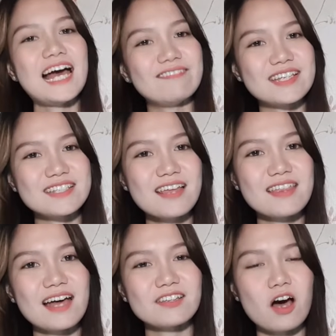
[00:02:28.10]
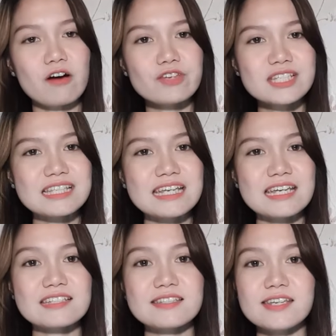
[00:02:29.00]
Having said that,
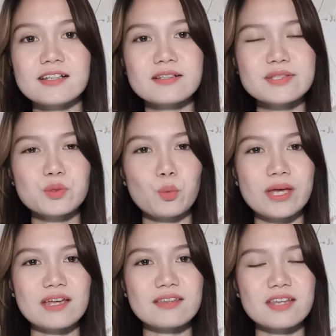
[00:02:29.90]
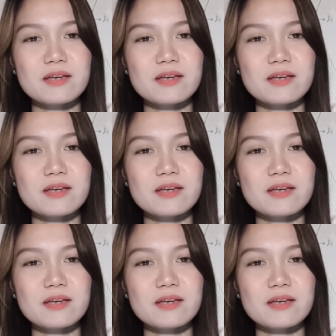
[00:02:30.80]
obviously it deals with